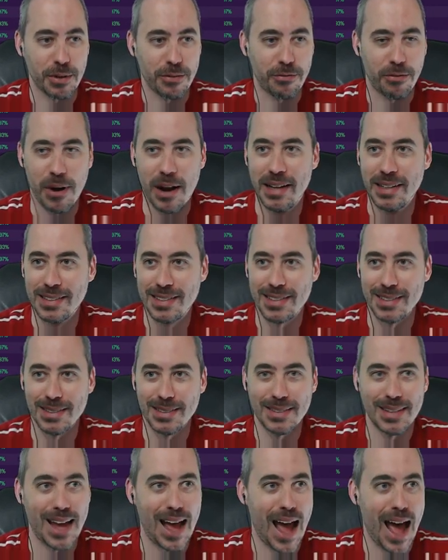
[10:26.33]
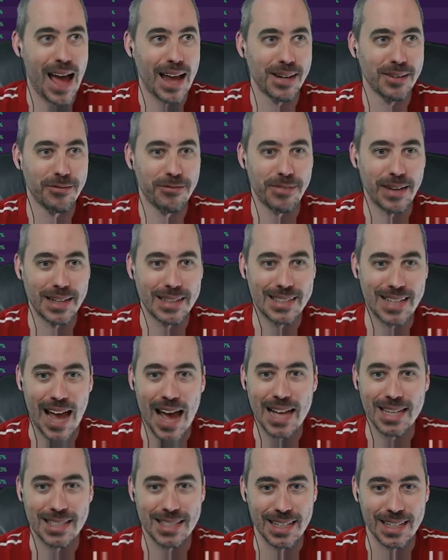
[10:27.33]
friends, are not
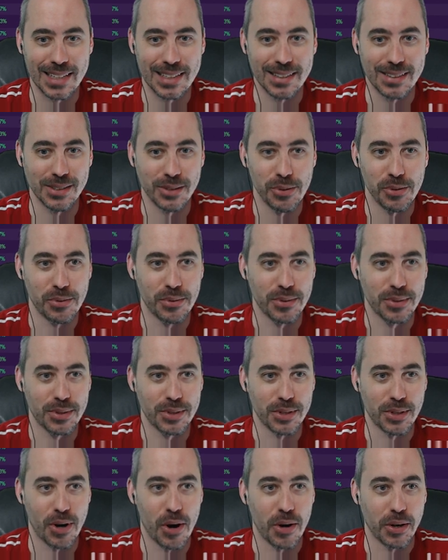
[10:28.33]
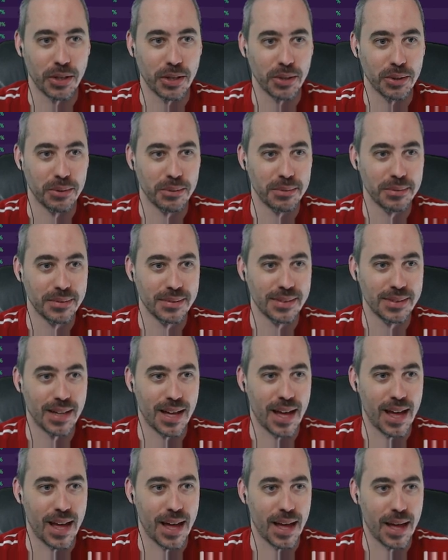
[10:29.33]
fantastic, you could argue.
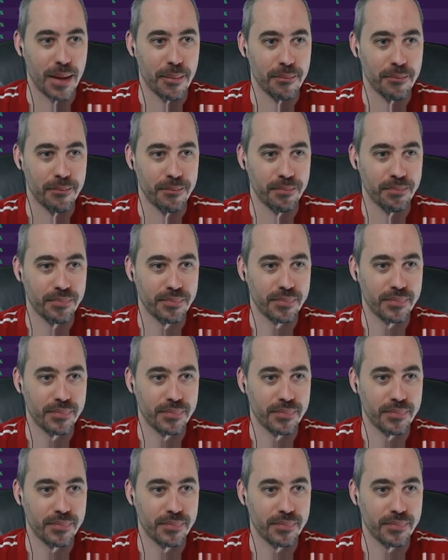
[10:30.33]
Um,